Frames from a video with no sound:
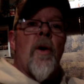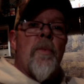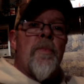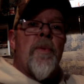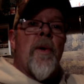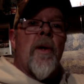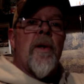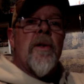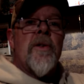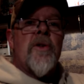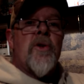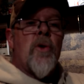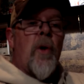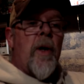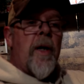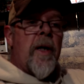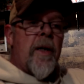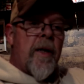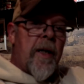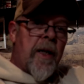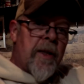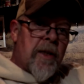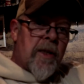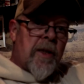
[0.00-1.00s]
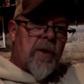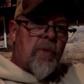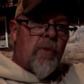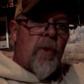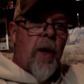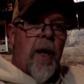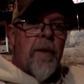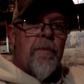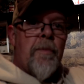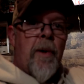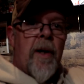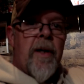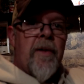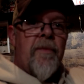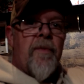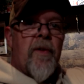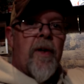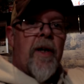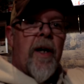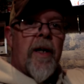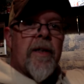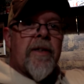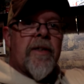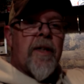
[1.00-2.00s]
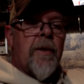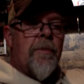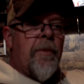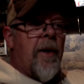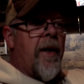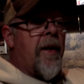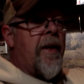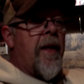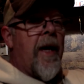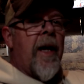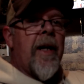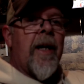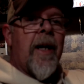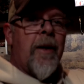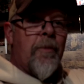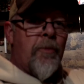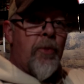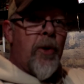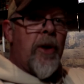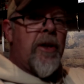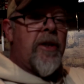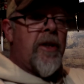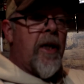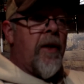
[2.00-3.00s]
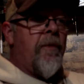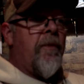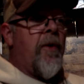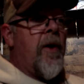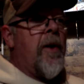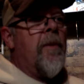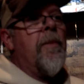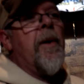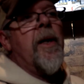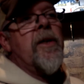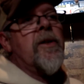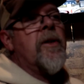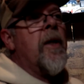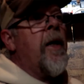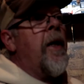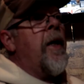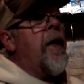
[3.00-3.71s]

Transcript: Hope you all enjoyed it. Hit the subscribe button if you got something out of that. i appreciate it very much.